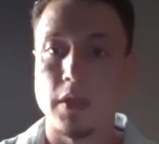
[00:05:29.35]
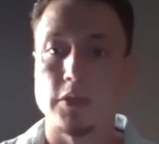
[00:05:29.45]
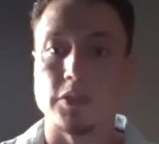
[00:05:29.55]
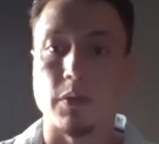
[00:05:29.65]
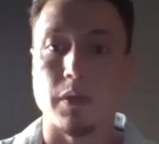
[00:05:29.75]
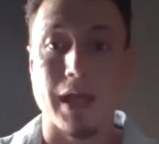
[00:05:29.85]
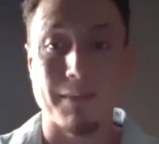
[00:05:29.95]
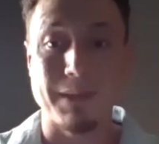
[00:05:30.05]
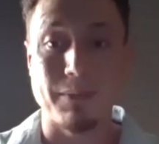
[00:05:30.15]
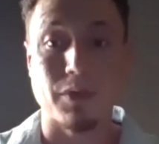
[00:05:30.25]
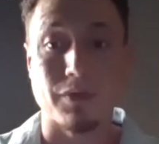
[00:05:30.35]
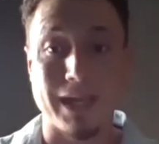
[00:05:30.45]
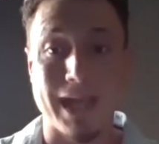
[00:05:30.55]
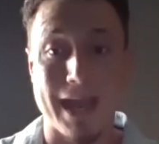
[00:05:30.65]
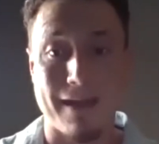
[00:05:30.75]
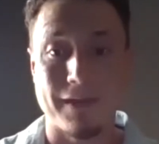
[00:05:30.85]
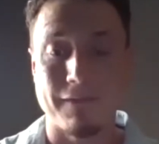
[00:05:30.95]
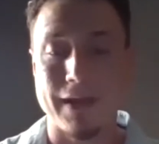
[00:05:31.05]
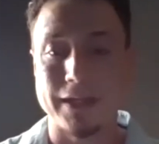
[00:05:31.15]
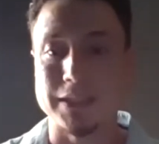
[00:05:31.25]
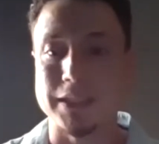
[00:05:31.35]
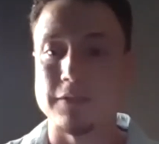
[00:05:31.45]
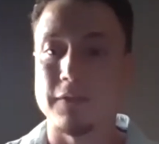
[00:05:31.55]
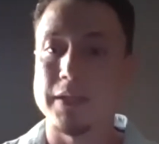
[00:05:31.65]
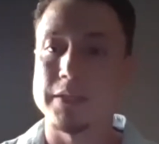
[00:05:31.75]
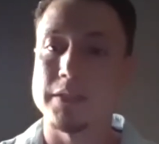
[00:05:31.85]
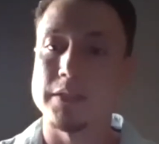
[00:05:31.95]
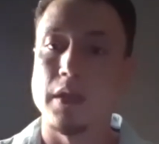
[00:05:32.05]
So a lot of people already have their vaccines for these.